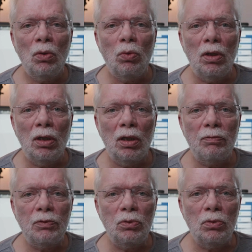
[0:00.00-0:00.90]
will
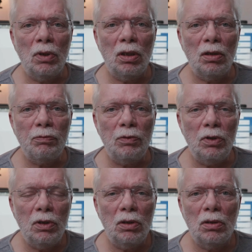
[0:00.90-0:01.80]
have to have
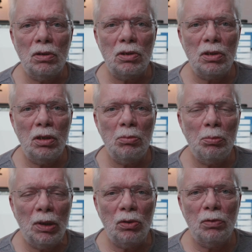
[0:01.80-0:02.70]
the same
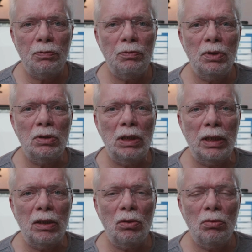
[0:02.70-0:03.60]
amount of
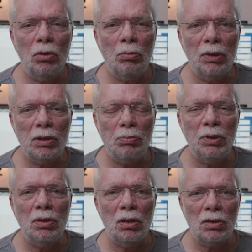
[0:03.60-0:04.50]
data, or must be
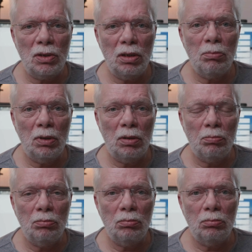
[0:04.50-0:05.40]
the
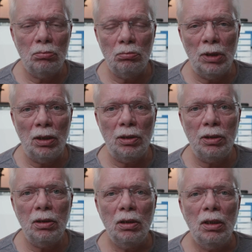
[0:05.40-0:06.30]
same mainly,